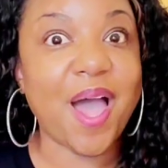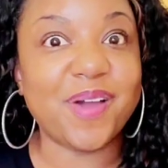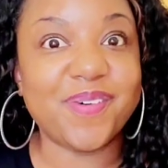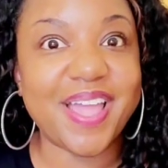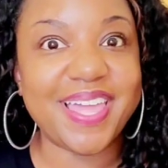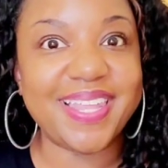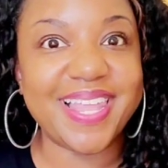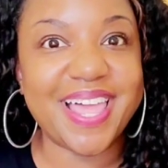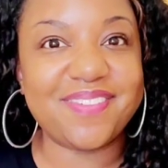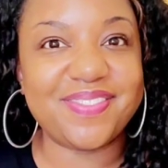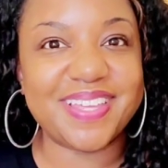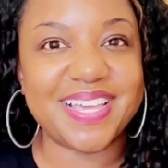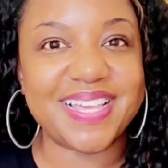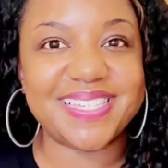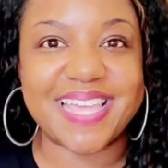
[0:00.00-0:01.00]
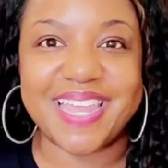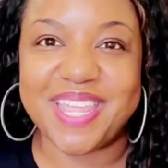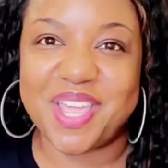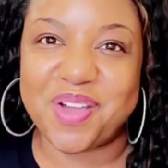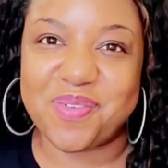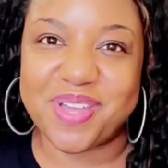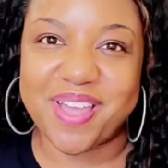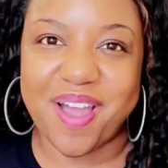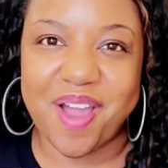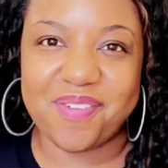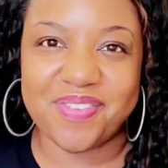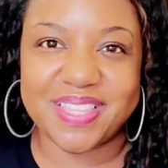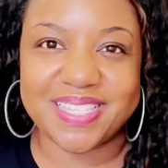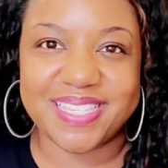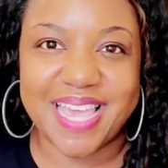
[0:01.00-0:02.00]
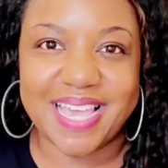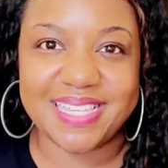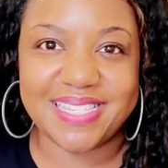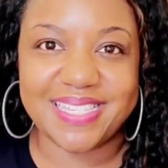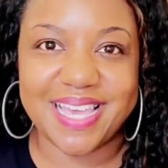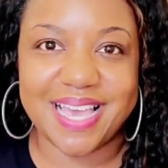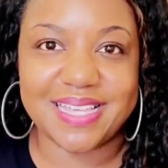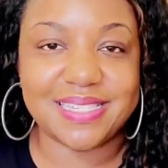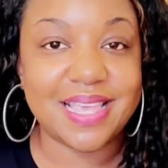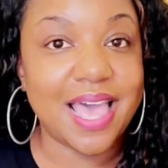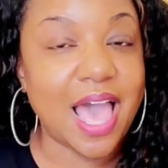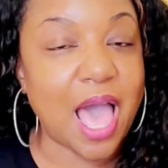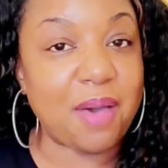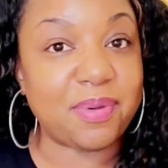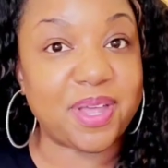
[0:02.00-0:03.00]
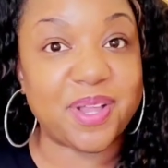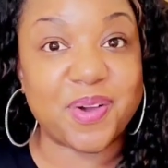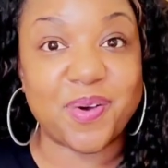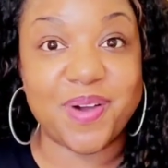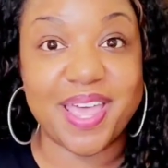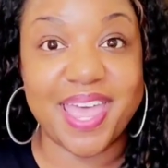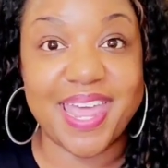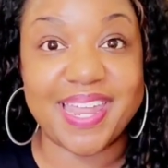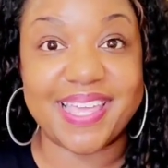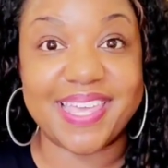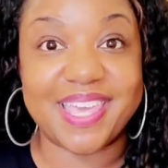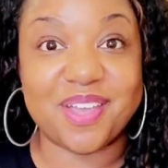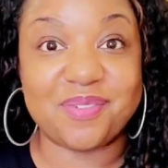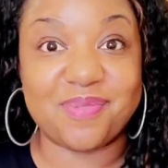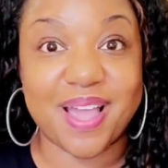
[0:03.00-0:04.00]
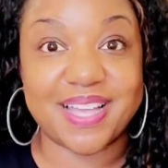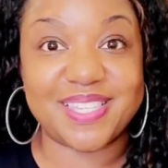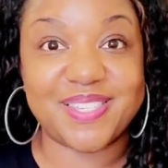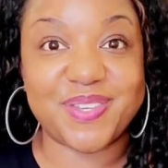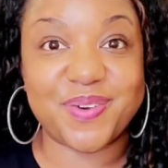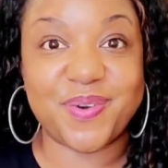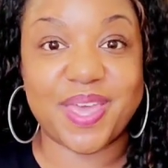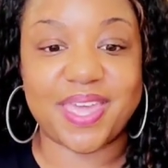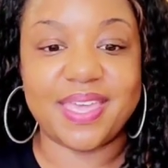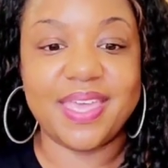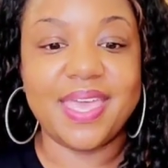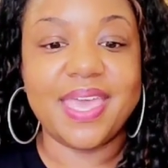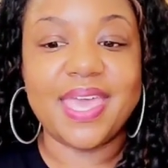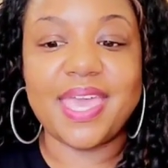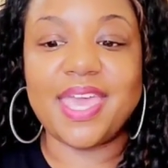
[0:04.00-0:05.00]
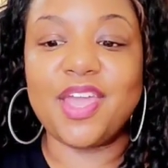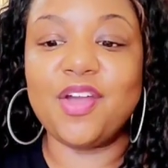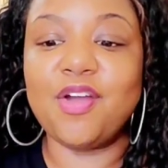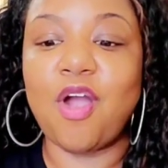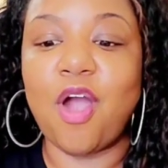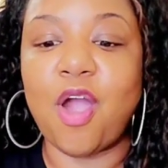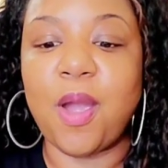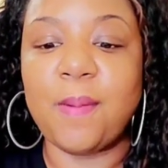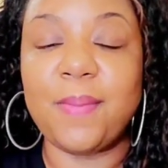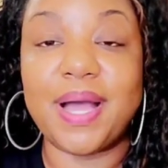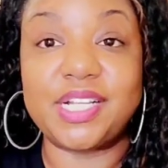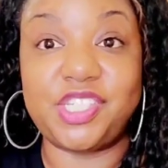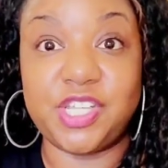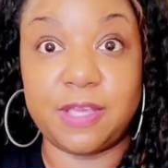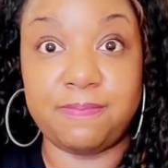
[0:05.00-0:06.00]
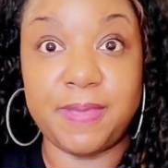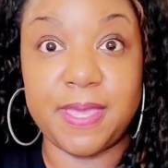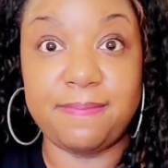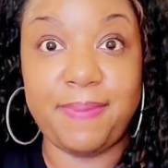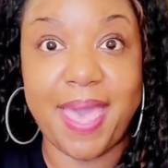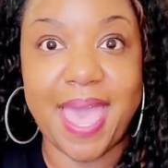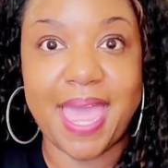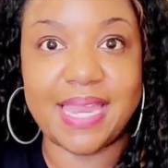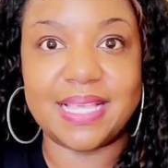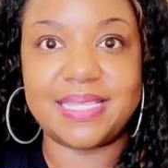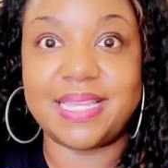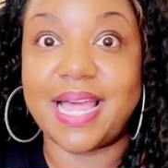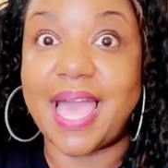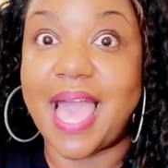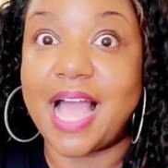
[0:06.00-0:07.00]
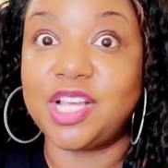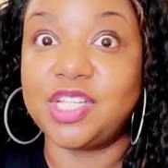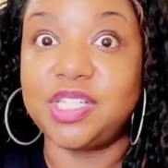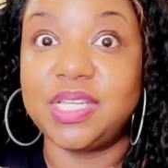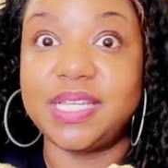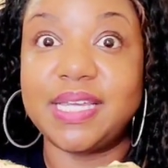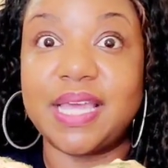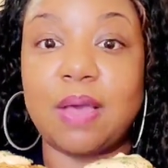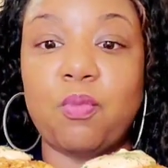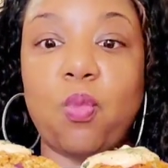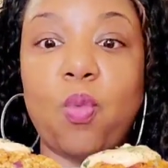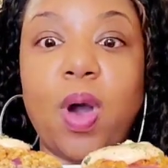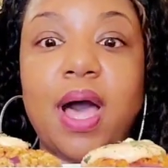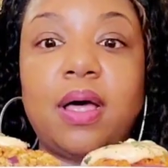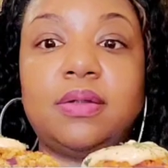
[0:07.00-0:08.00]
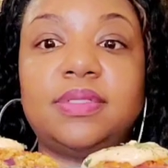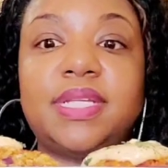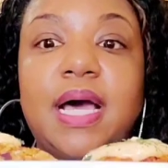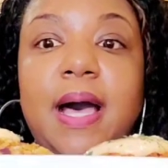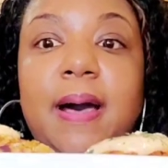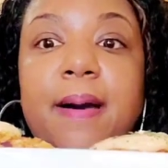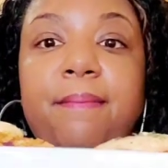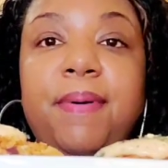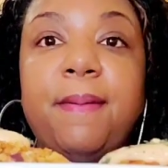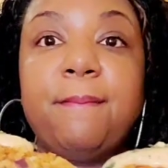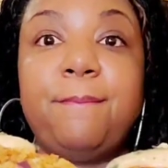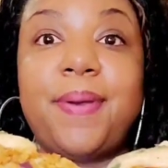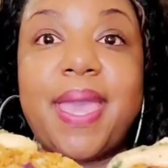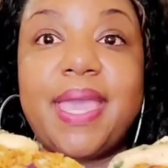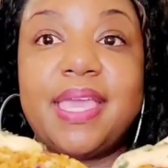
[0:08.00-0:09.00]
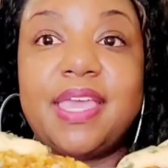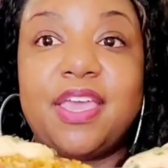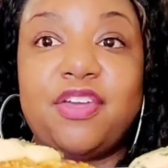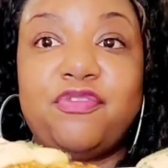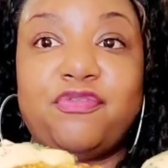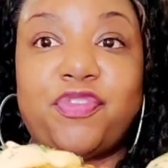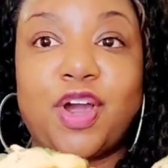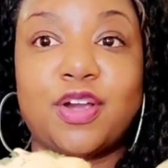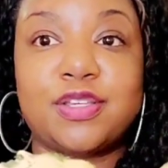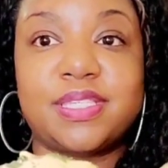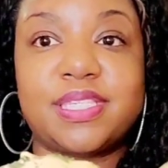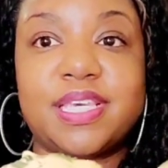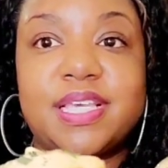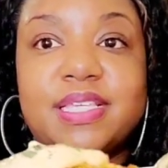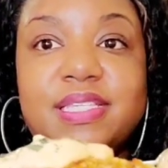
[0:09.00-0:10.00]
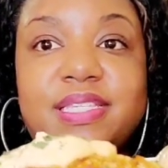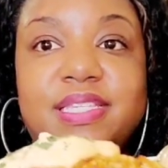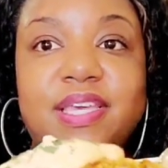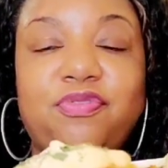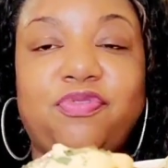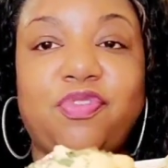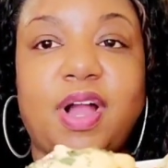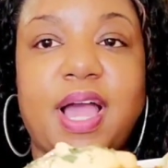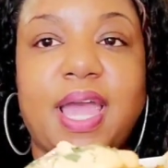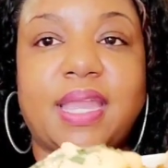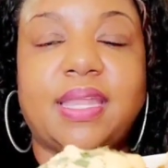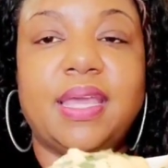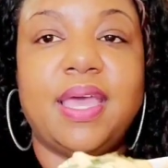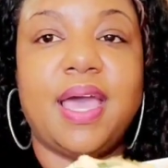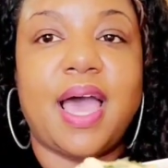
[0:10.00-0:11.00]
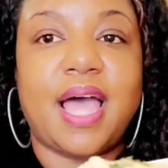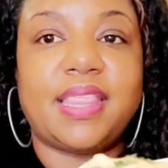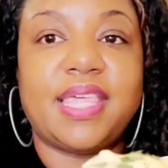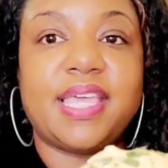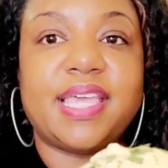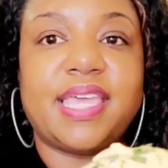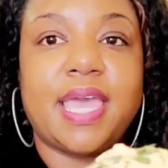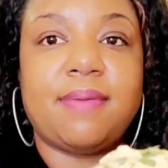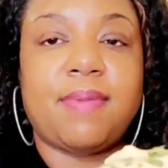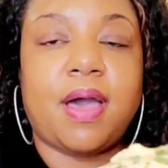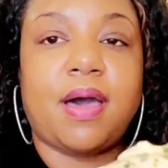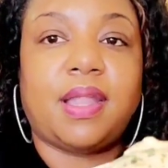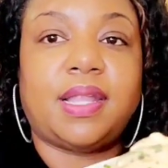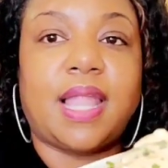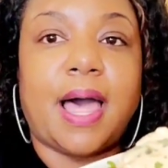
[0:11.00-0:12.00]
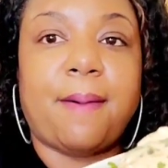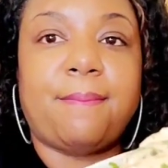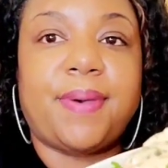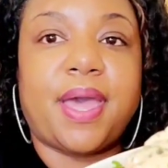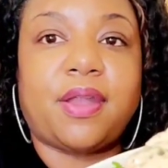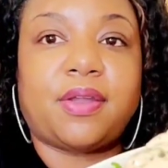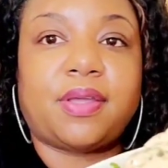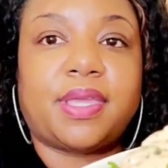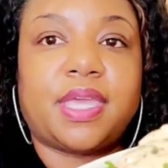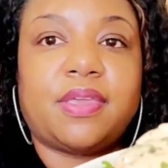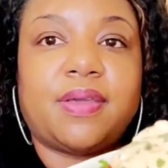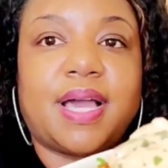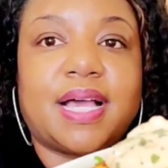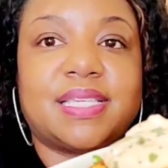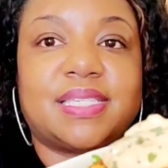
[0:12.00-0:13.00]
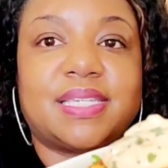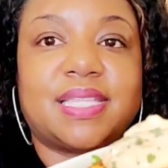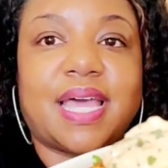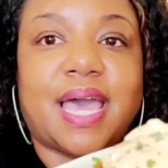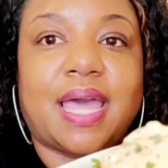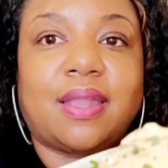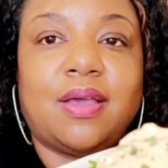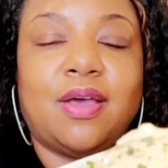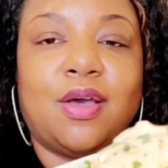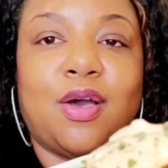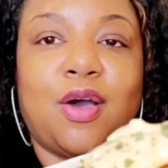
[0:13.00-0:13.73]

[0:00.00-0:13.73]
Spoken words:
All right, lovelies, and here we are for the taste test. I'm gonna go ahead and get right to it. Here are my chickpea patties that I actually wound up baking versus deep frying. I think it came out a lot better. Can you guys see that?